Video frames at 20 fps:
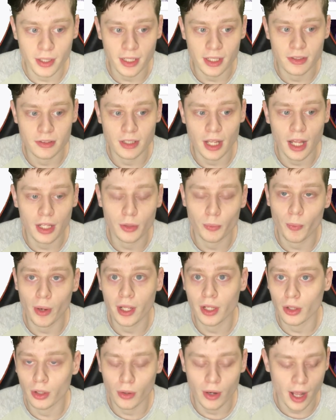it's not the
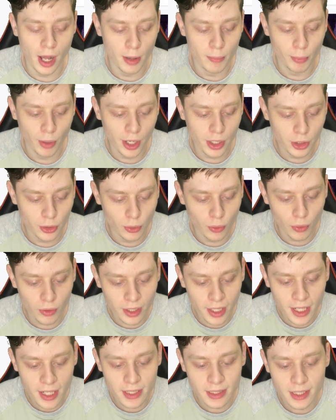regular Outbreak. You're going to
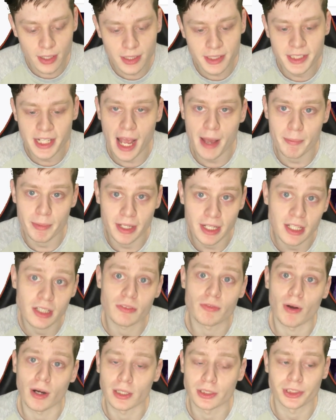need the Japanese
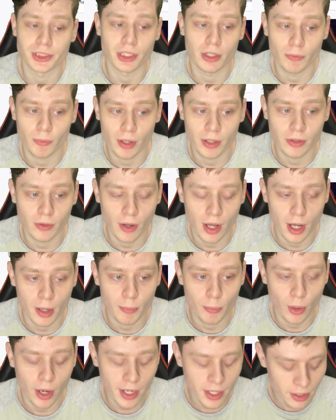version of Resident Evil
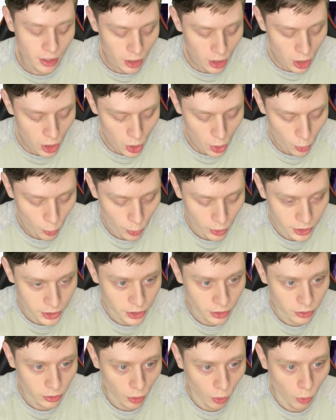Outbreak, which
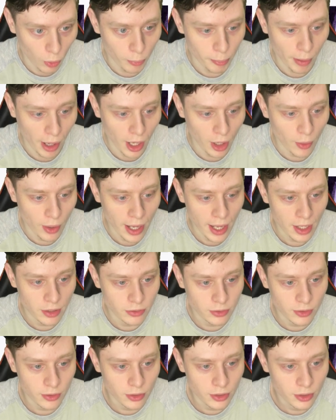is called
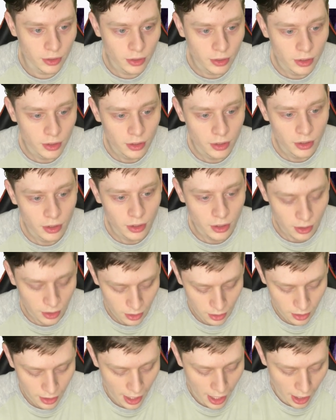Biohazard
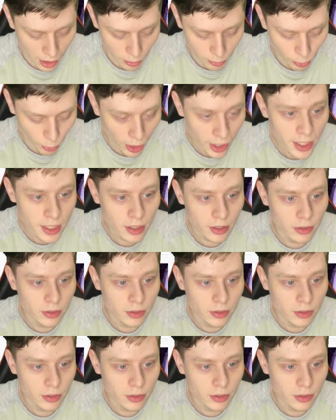Outbreak.